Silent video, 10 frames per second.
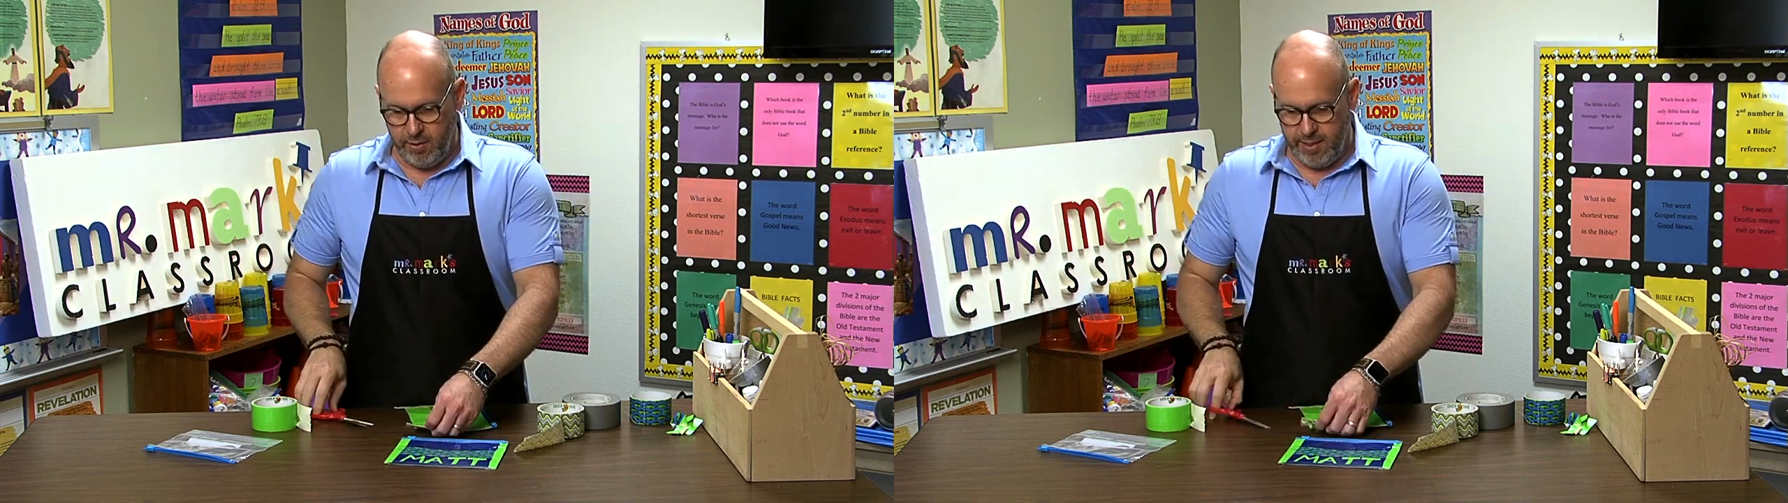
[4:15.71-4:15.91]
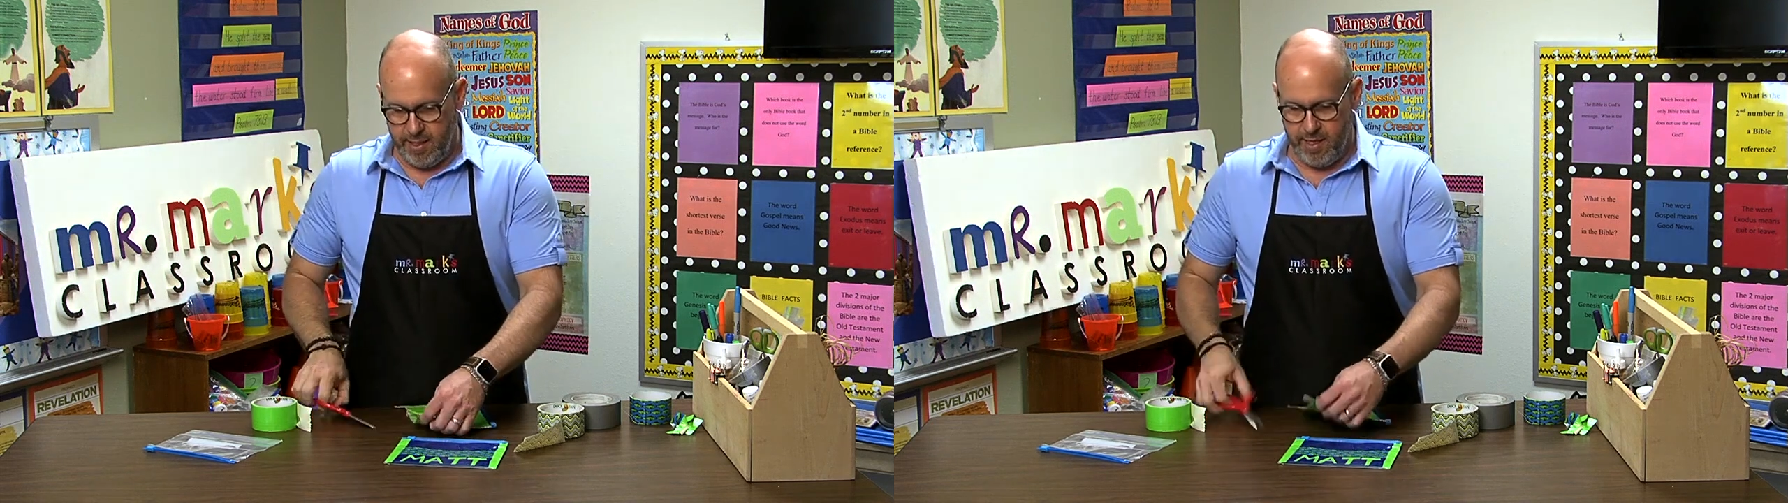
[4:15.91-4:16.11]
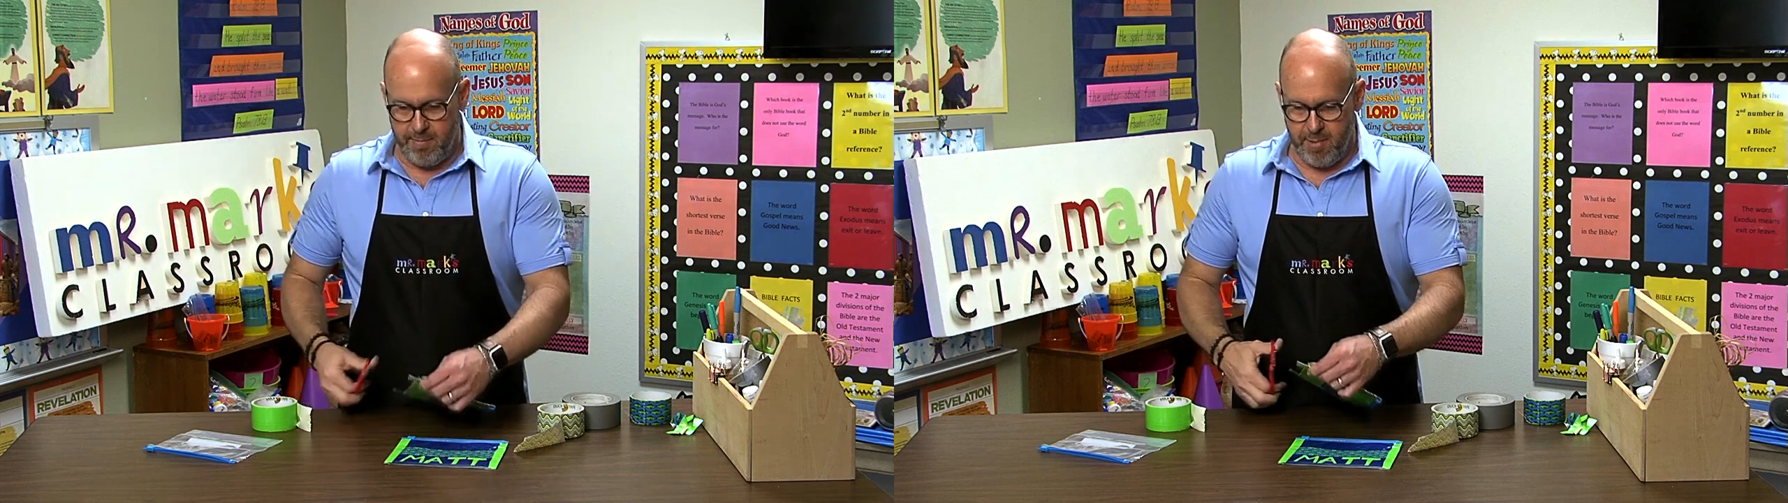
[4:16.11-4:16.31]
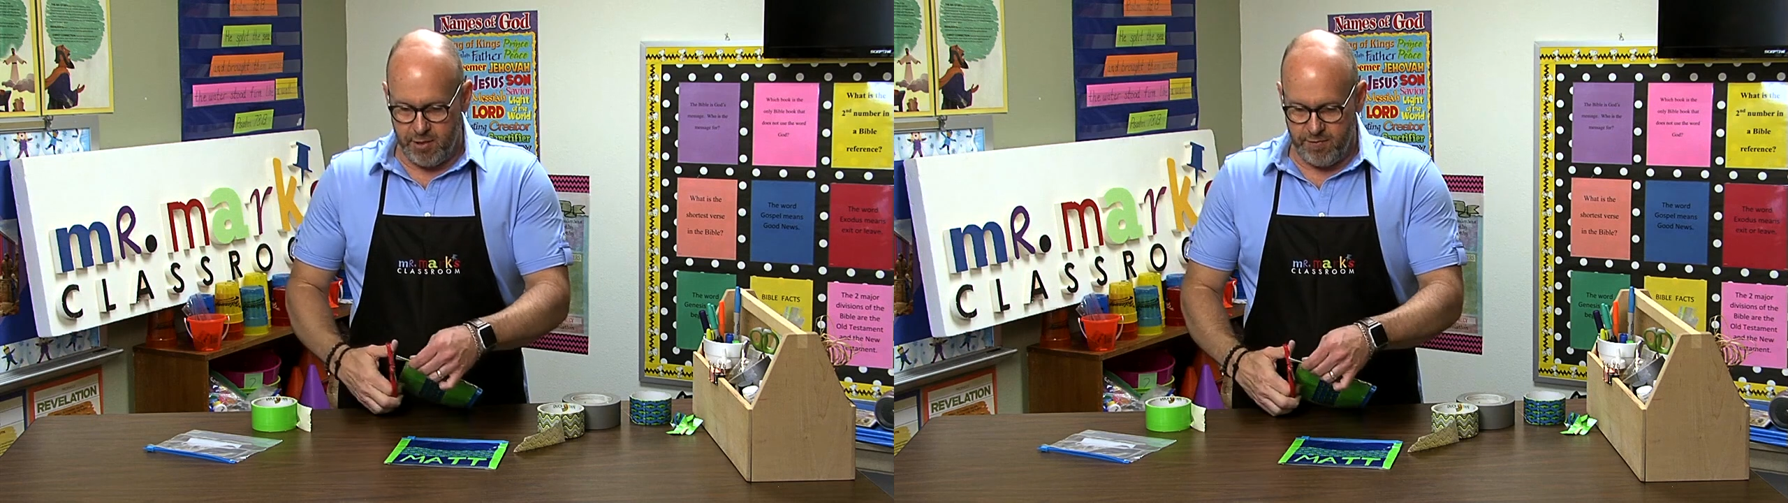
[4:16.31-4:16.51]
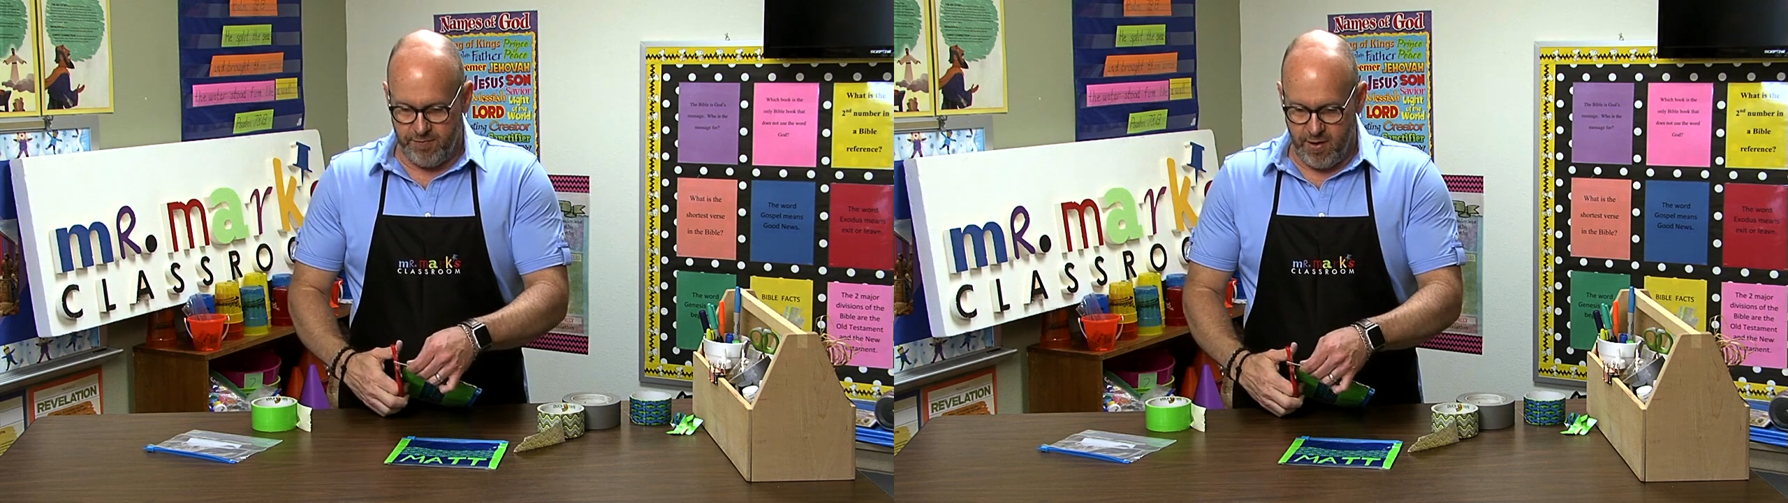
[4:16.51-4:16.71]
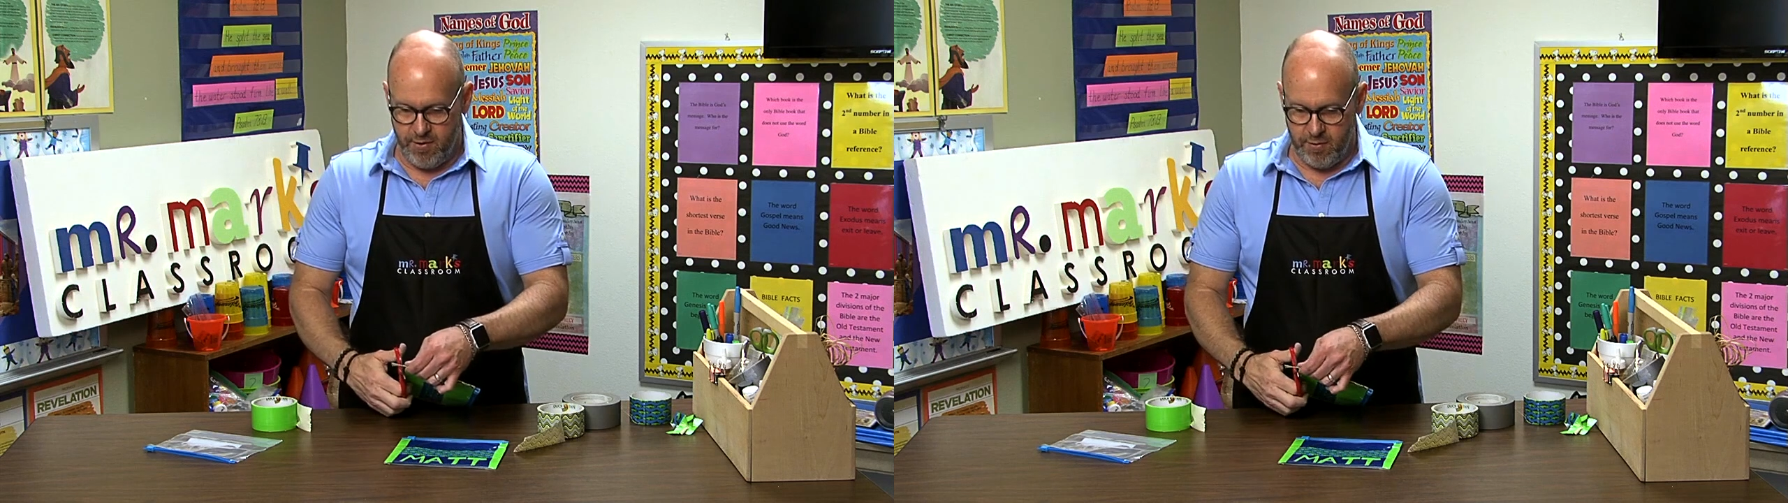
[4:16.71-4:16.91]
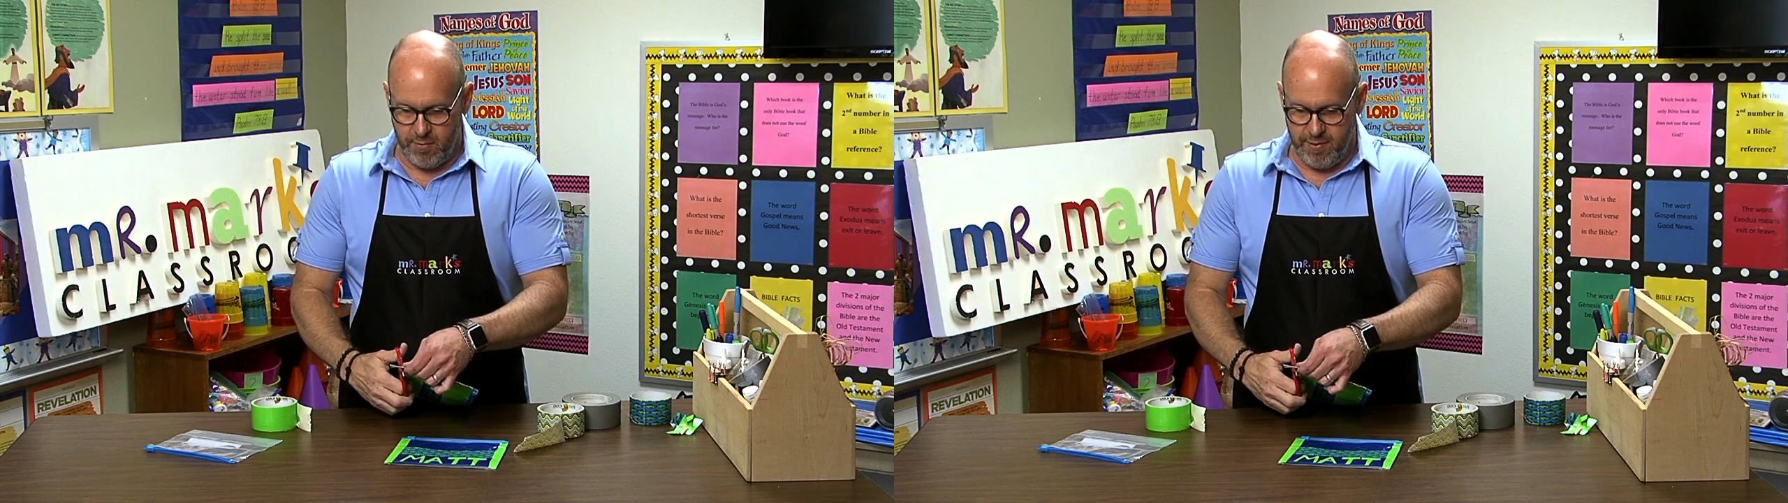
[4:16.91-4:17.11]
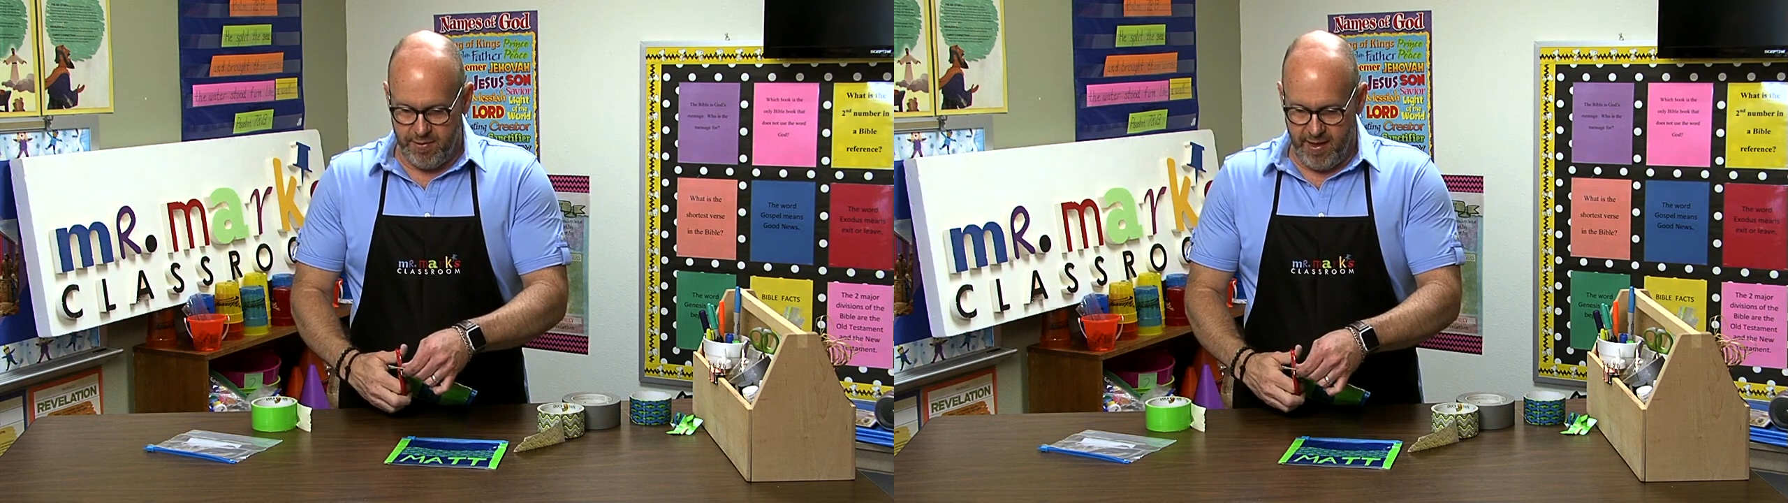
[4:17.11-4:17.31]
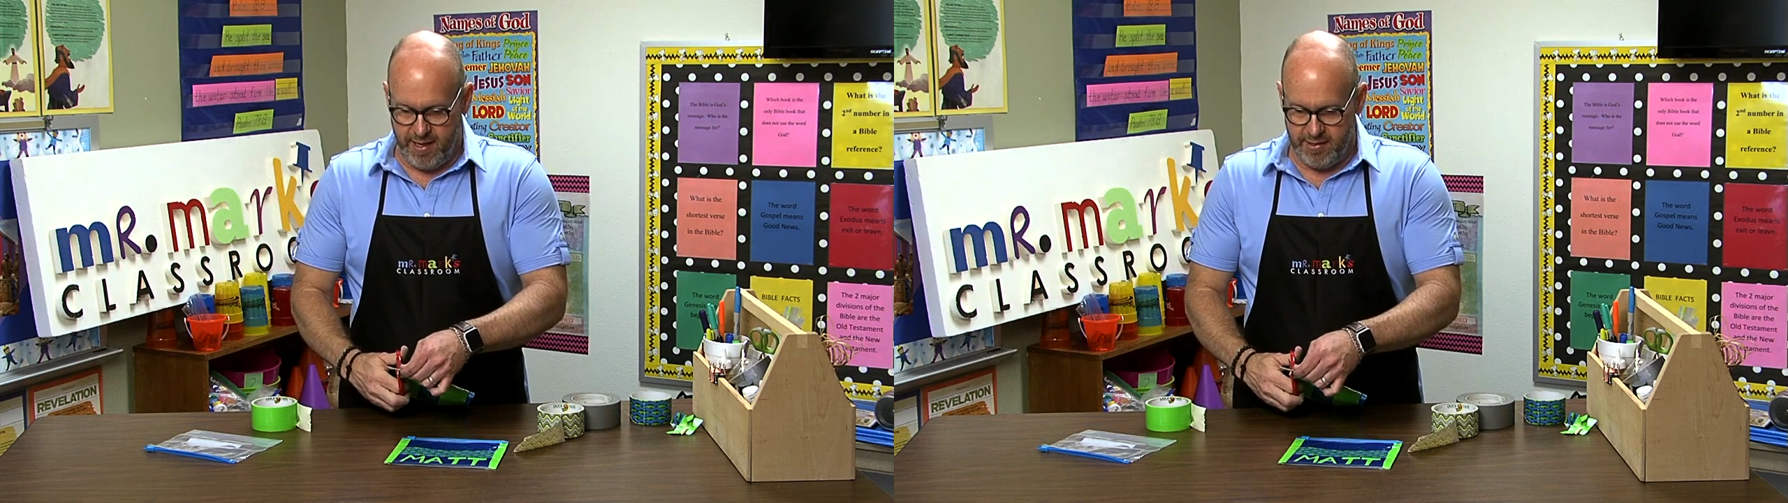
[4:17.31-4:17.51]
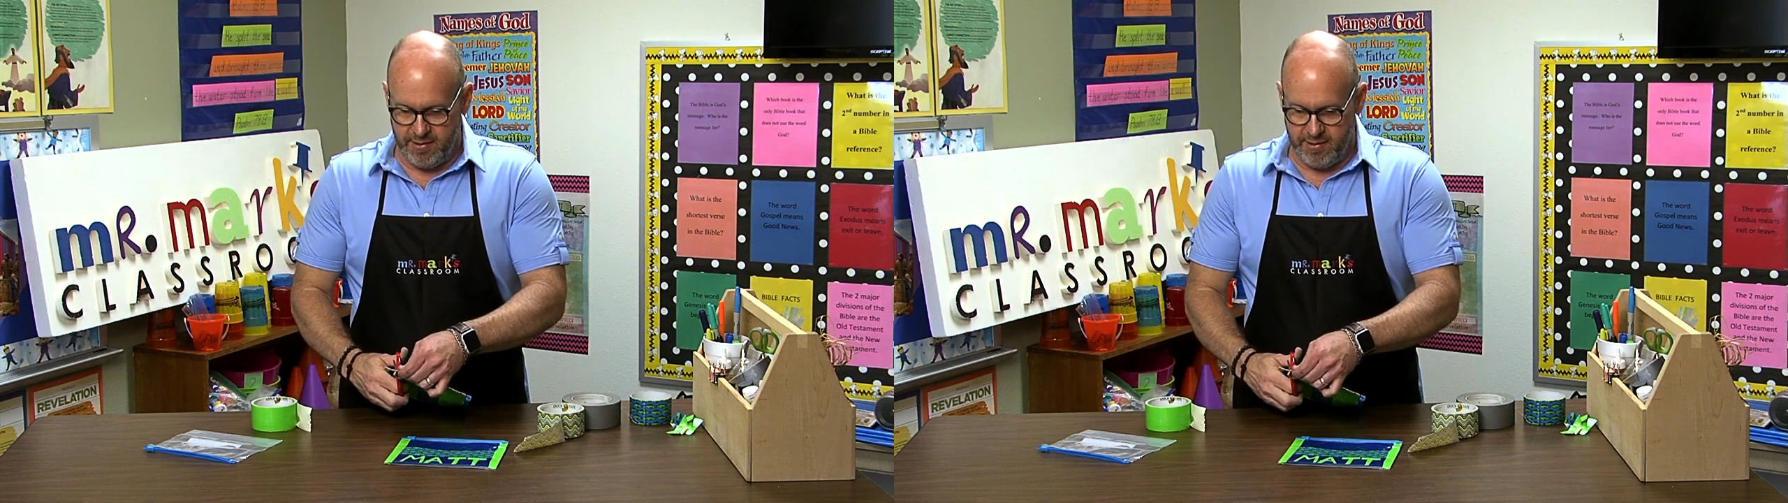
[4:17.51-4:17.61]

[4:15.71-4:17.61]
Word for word: get much farther with that.